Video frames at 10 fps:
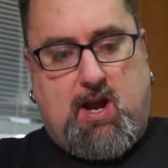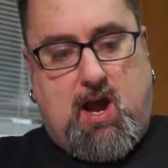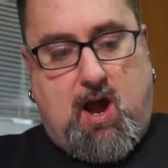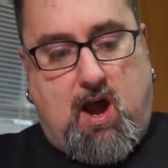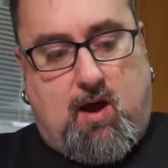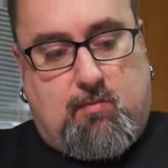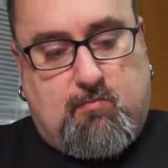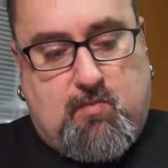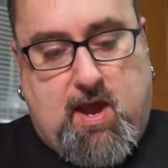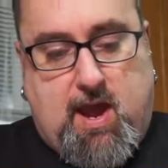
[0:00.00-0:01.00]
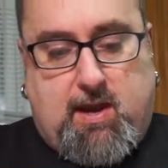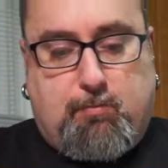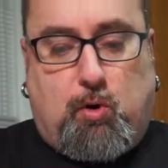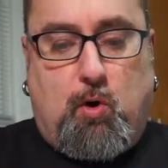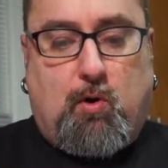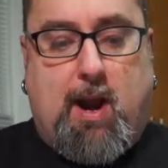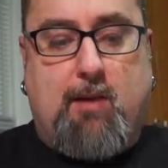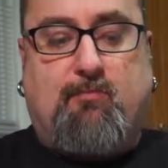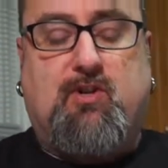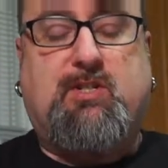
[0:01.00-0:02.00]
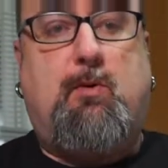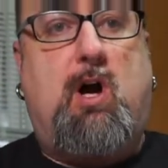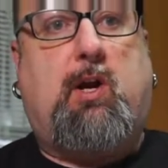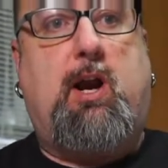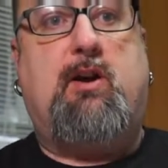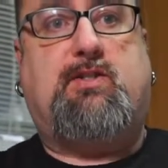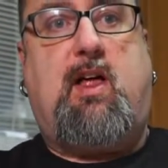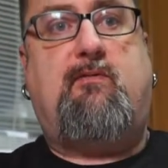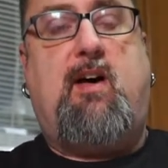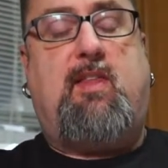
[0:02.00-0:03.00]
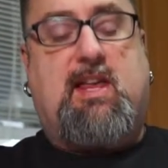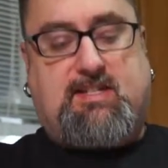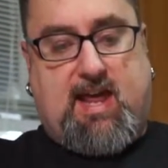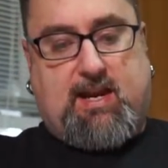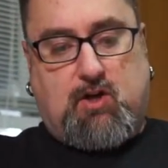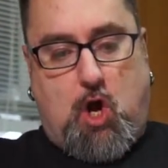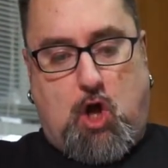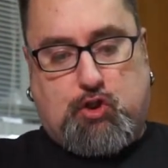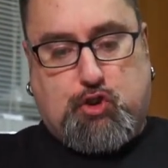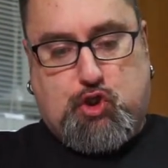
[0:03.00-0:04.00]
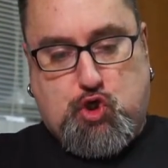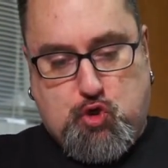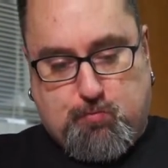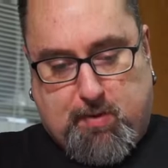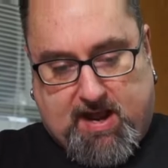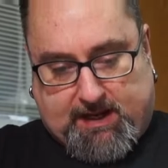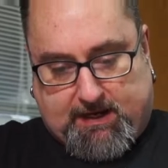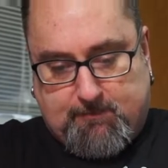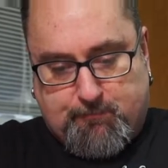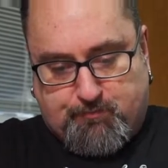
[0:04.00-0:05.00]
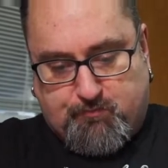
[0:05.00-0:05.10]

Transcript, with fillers: um, a program for small creators that I found last night called TubeBuddy.